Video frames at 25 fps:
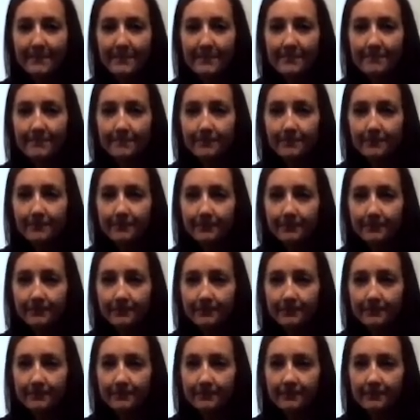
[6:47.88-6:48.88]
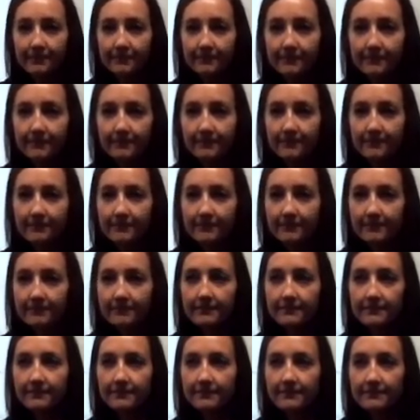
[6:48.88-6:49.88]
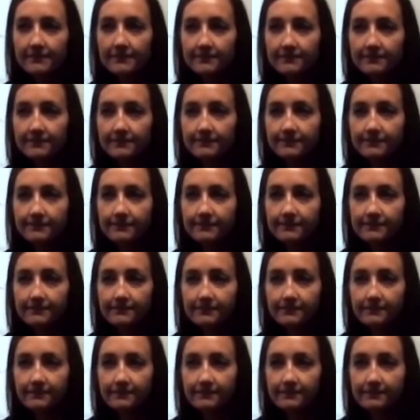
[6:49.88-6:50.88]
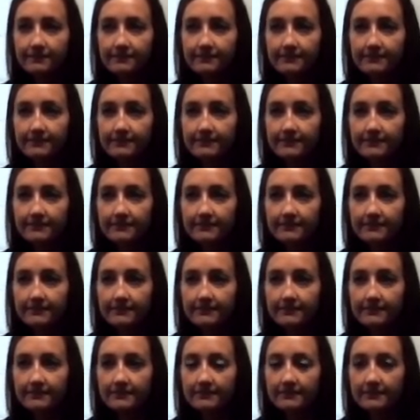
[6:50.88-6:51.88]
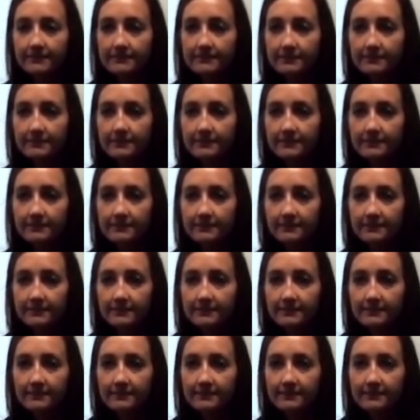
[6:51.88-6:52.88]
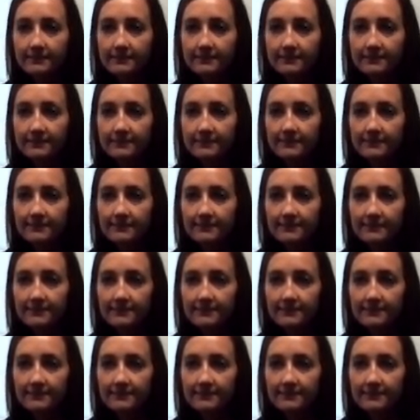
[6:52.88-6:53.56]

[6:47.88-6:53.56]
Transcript: No words are spoken by the person on screen.